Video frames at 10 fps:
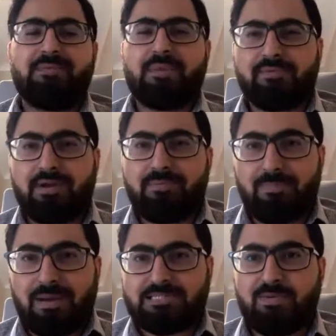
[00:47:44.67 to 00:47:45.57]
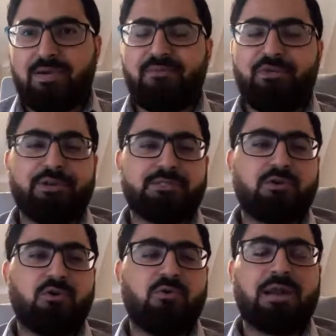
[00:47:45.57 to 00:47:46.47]
my grandma passed away a few years
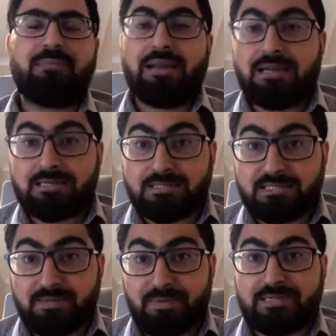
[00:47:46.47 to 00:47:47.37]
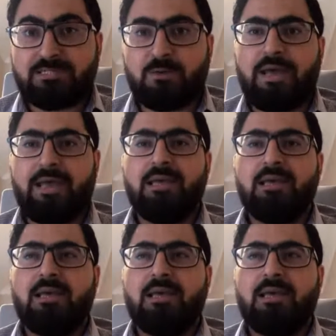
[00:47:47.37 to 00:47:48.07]
ago. One of my little sister passed away.